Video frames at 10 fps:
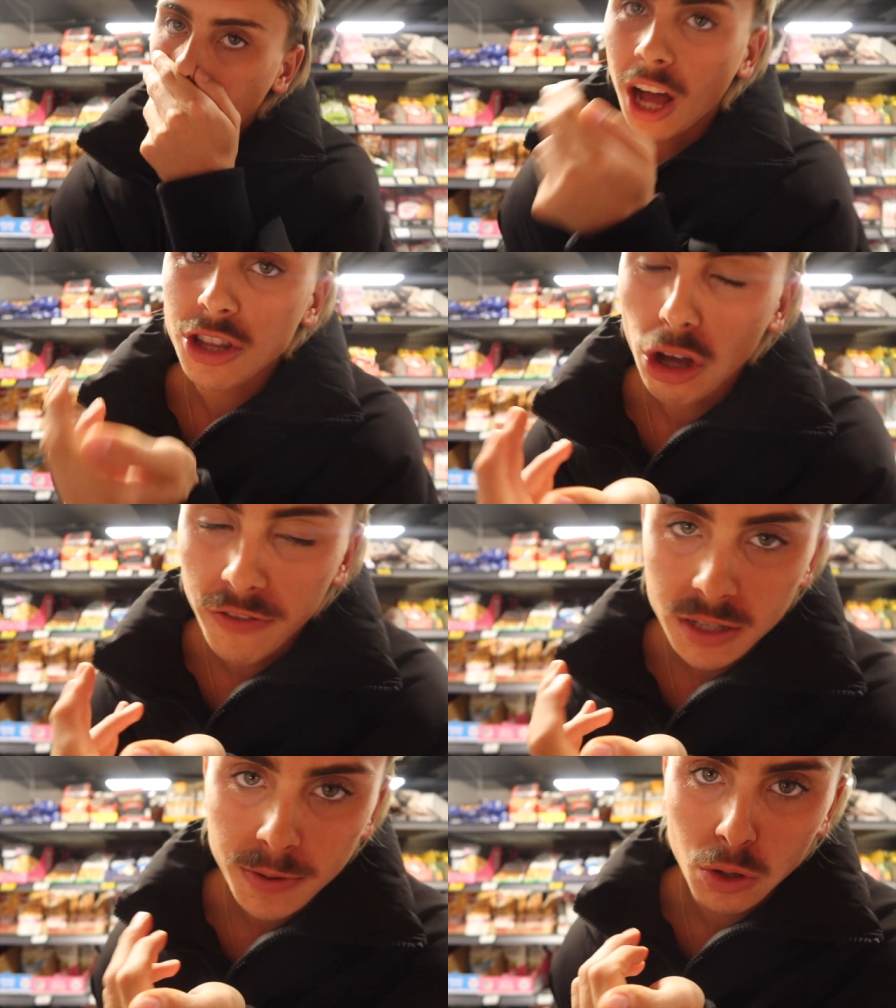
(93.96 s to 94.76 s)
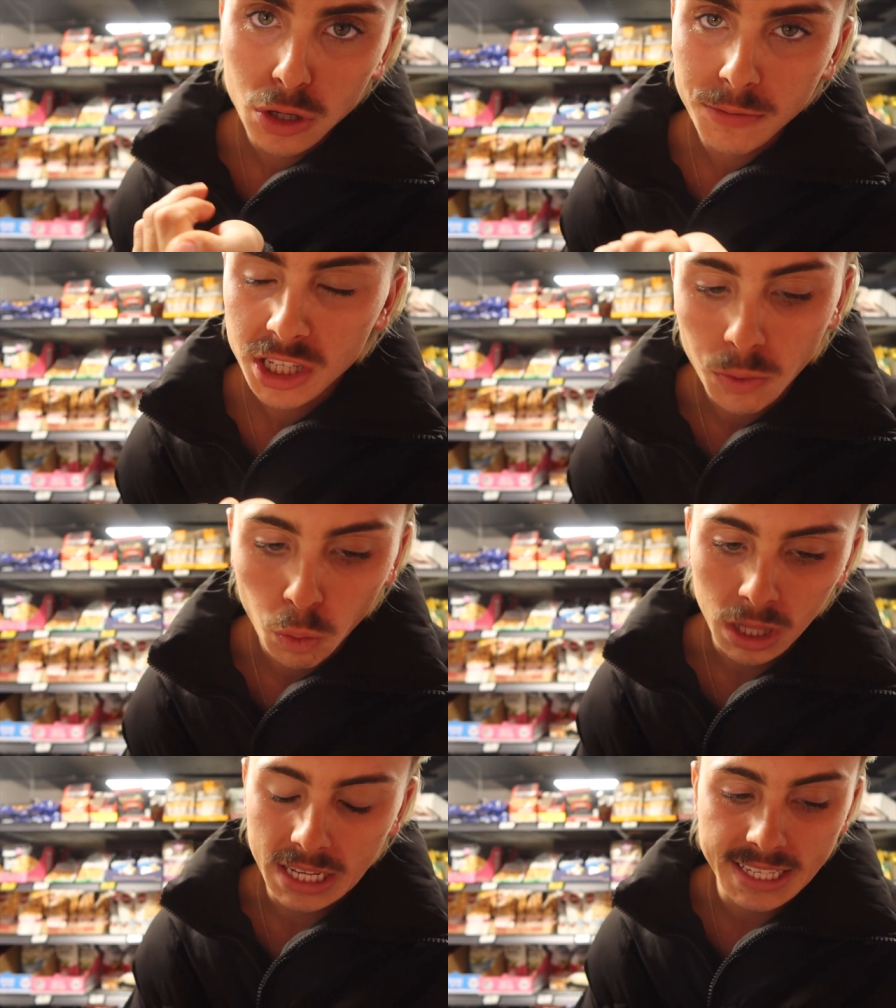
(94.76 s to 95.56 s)
I don't know if it's because I'm just in
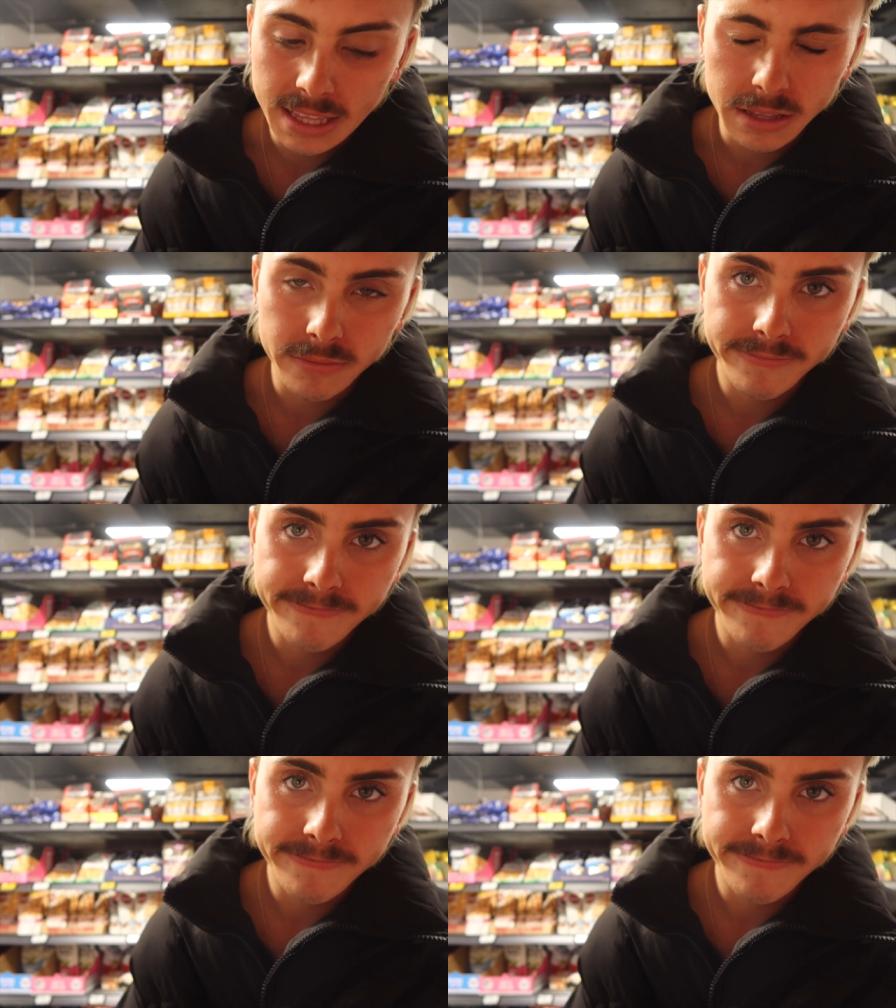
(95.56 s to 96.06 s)
woolies and